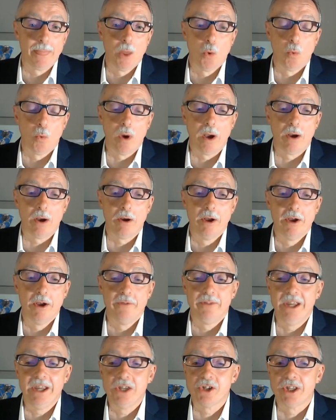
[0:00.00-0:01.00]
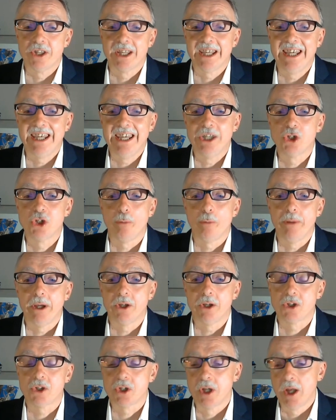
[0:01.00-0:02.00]
well, these are the key
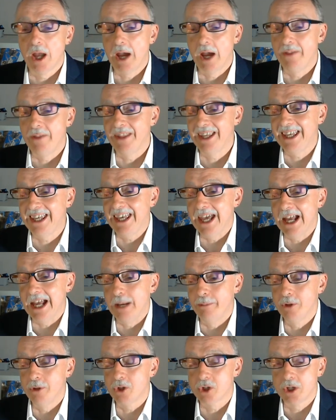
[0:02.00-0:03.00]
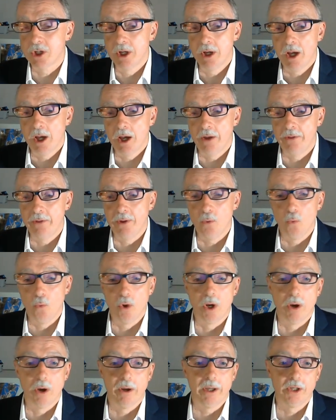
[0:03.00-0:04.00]
topics and the key elements that we're
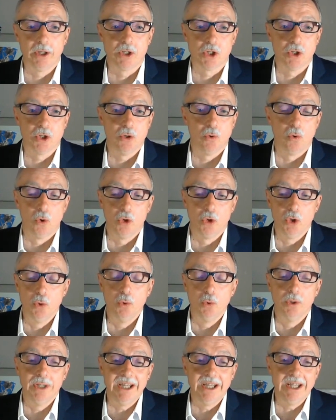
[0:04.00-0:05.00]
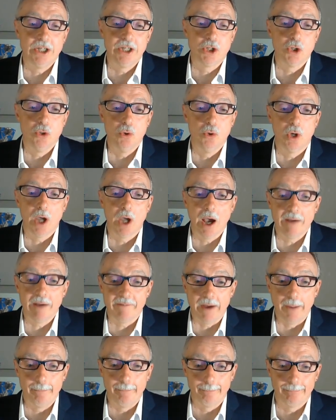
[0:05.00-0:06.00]
going to, or you will need to
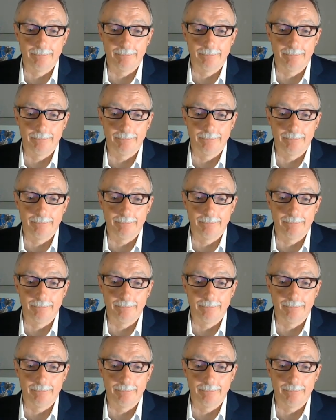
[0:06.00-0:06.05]
cover.